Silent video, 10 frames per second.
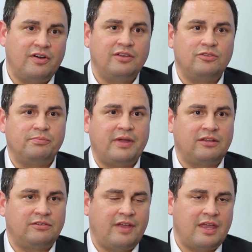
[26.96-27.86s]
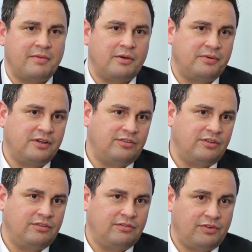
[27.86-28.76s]
fines on banks for AML
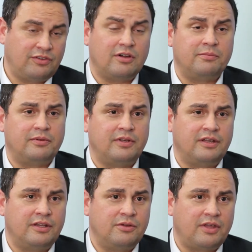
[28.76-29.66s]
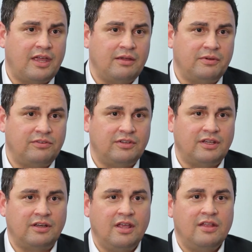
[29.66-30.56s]
breaches. For example, in the UK, we've
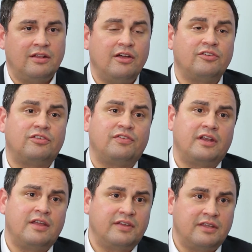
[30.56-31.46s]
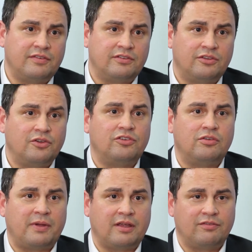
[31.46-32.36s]
seen the largest fine ever given to
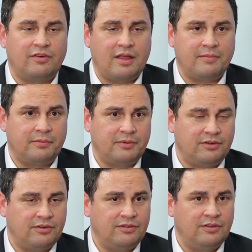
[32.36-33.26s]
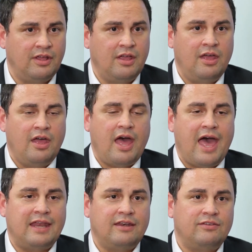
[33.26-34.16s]
Deutsche Bank for AML breaches.
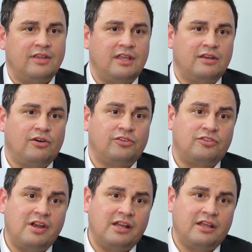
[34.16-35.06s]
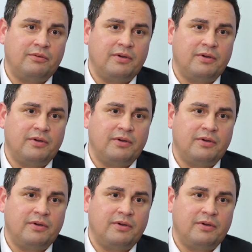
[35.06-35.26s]
And in Australia,